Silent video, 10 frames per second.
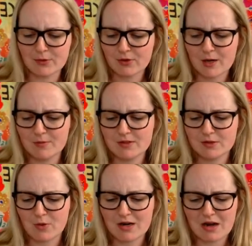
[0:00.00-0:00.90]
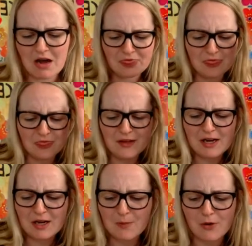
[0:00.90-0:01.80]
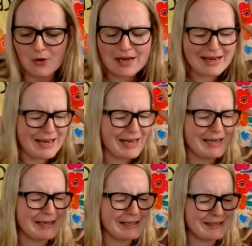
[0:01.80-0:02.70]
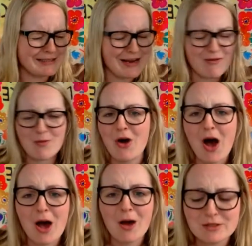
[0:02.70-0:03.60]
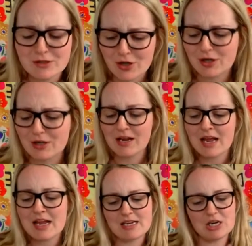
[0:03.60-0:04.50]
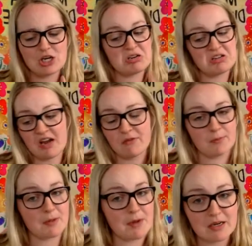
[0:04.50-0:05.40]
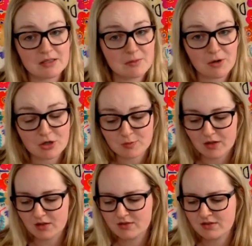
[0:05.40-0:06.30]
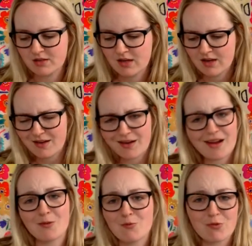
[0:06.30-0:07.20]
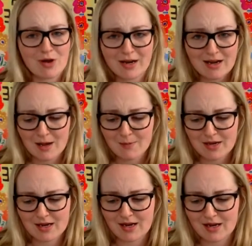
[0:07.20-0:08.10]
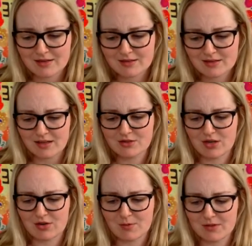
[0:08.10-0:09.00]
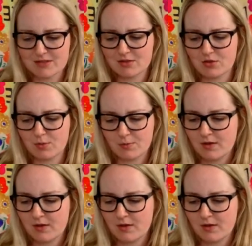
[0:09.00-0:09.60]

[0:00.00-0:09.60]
cried Mr. Wonka. "Unthinkable! Inconceivable! Absurd! He could never be made into marshmallows." "And why not, may I ask?" shouted Mrs. Gloop.